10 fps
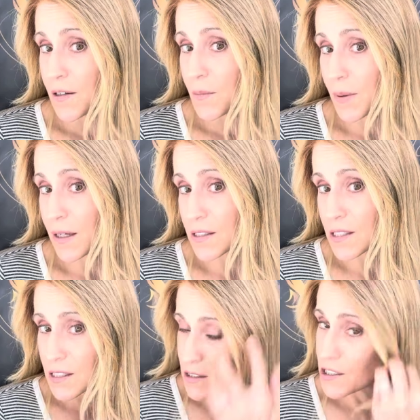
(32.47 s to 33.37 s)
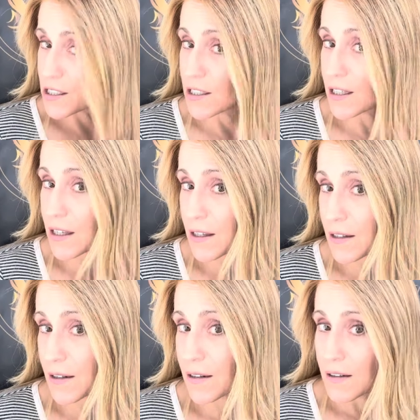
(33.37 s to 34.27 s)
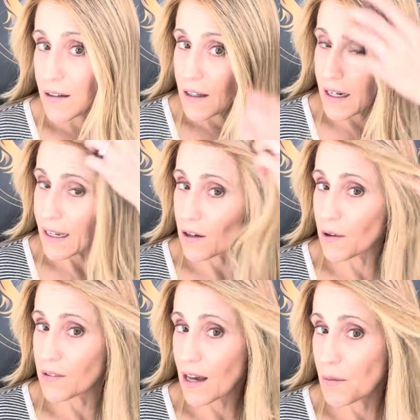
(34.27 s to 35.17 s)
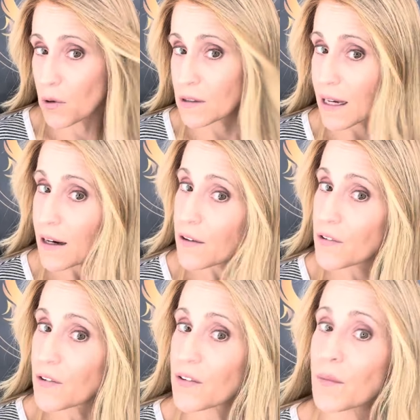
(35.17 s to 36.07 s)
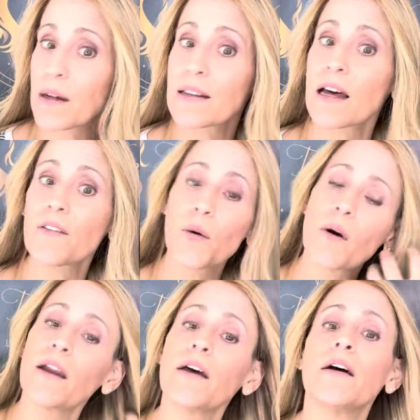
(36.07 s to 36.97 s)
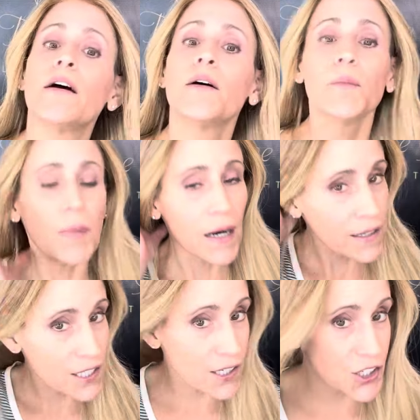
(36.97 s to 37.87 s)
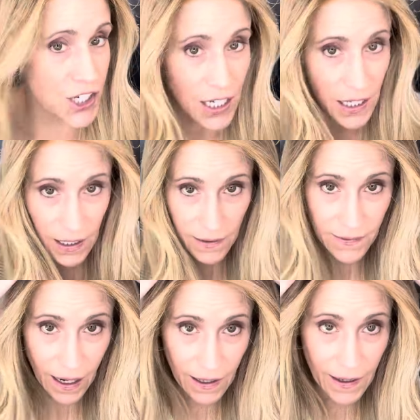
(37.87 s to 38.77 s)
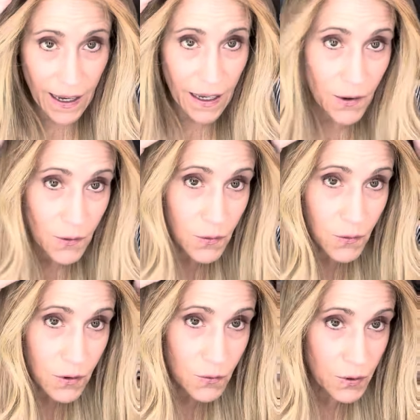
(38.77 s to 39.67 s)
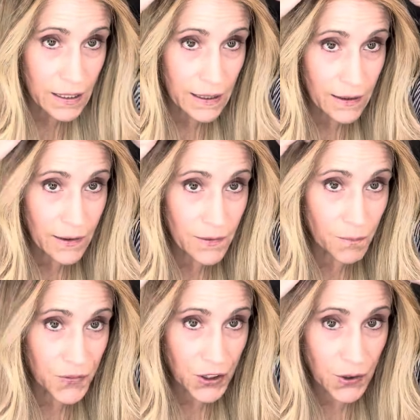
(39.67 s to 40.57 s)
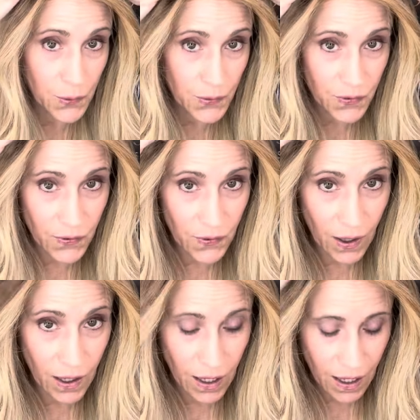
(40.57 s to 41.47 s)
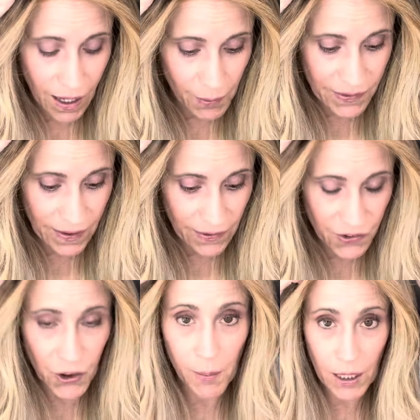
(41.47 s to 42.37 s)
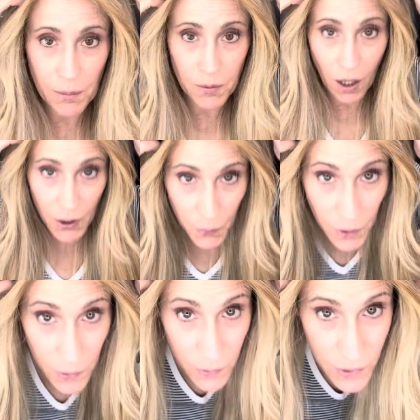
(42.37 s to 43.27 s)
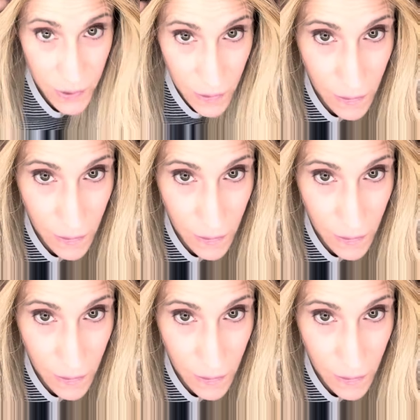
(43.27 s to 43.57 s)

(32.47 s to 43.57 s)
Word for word: but she can, and I can always add more layers or something like that if you wanted. But she has got a really cute, uh, I would say strawberry blonde root.